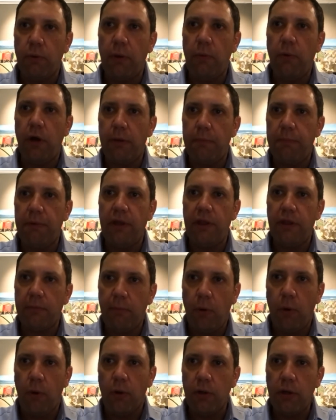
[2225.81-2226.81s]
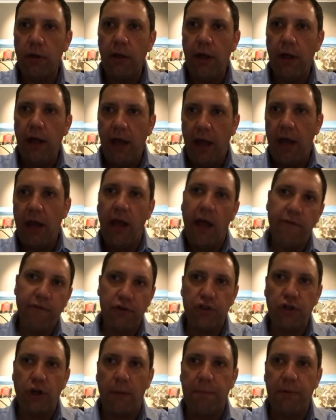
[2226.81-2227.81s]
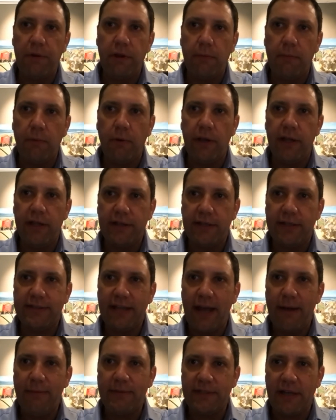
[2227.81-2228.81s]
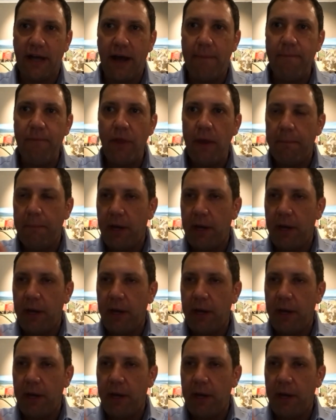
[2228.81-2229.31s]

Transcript: We want to be the mall and have a shop in the mall at the same time,